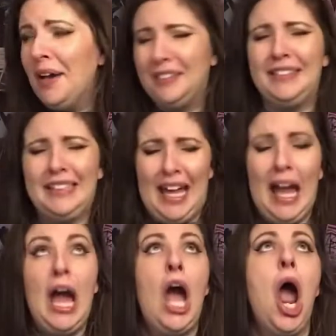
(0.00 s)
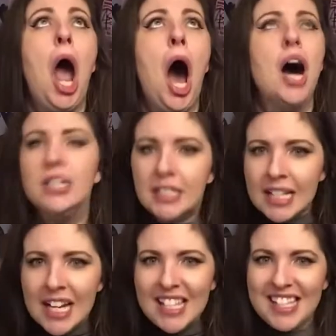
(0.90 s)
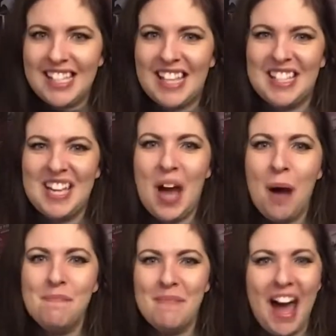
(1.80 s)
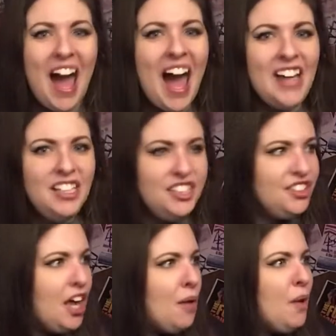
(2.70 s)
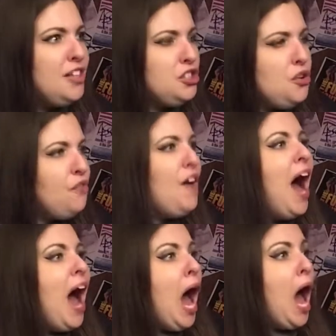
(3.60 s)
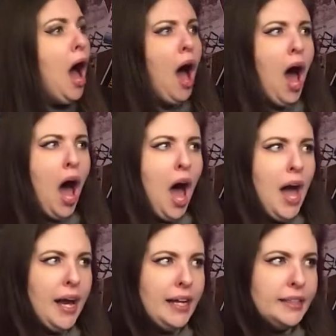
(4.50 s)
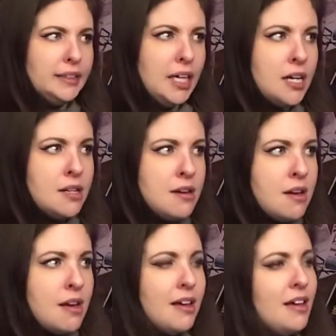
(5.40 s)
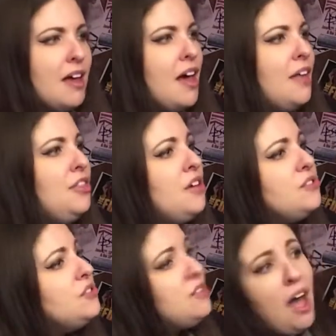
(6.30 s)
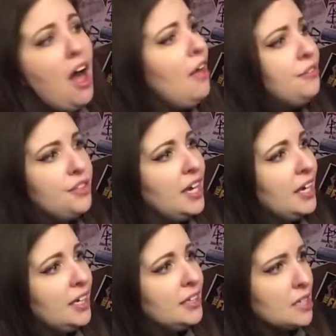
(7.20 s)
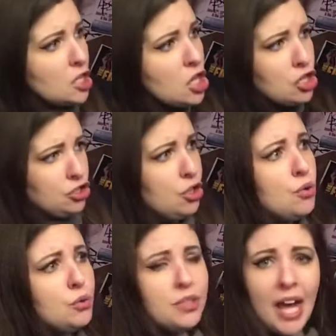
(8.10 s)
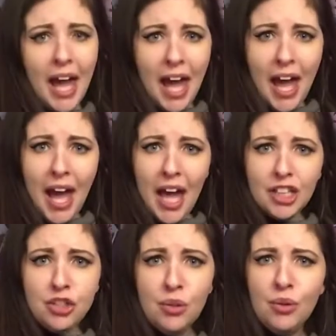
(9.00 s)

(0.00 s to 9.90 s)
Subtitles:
Yeah. Set your mind on what to find, and there's nothing you can't do.